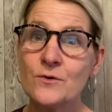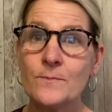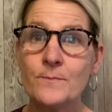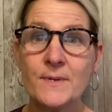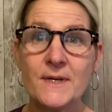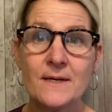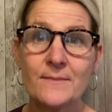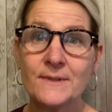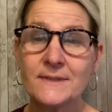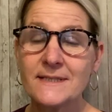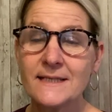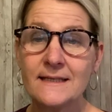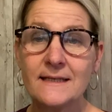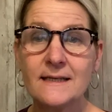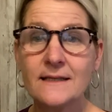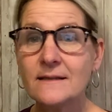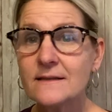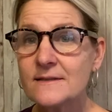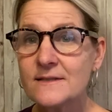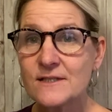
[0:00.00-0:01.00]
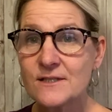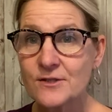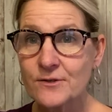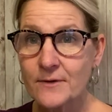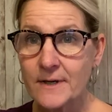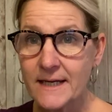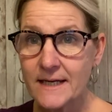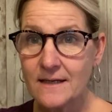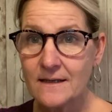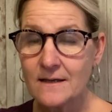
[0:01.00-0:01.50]
be able to
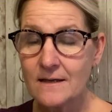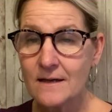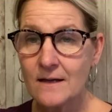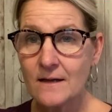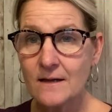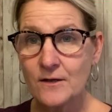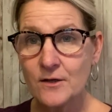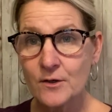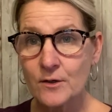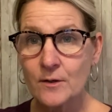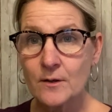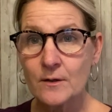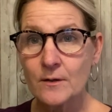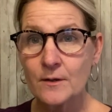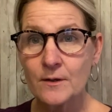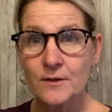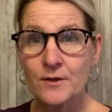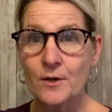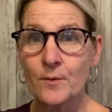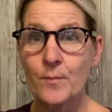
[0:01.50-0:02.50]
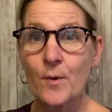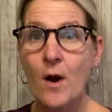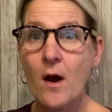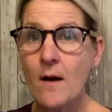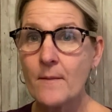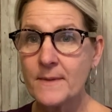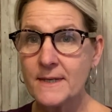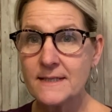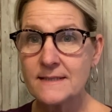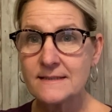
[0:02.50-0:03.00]
illustrate your
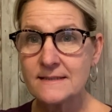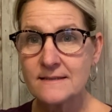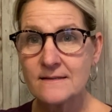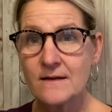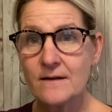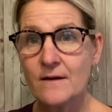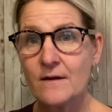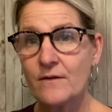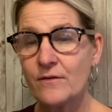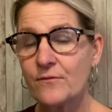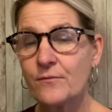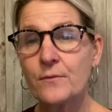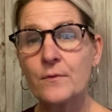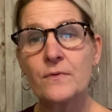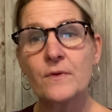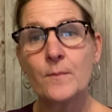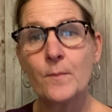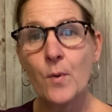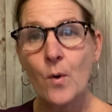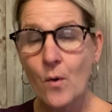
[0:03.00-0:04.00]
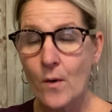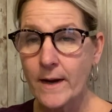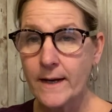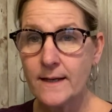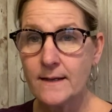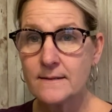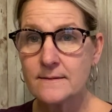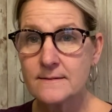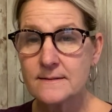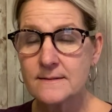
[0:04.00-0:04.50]
promise through the
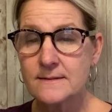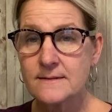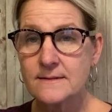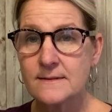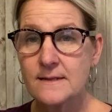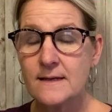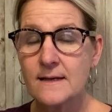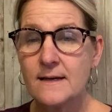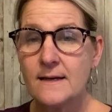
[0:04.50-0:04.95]
points.